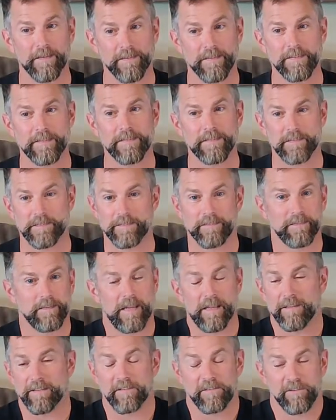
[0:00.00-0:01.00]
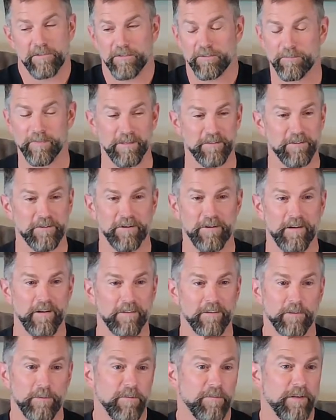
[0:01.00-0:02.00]
is, it's just been turned
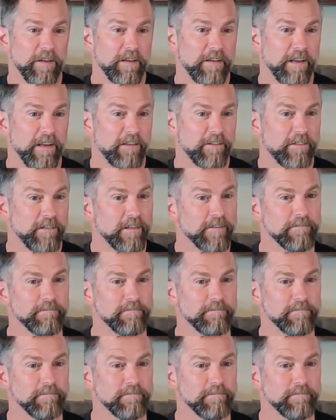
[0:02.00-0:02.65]
out to be fantastic.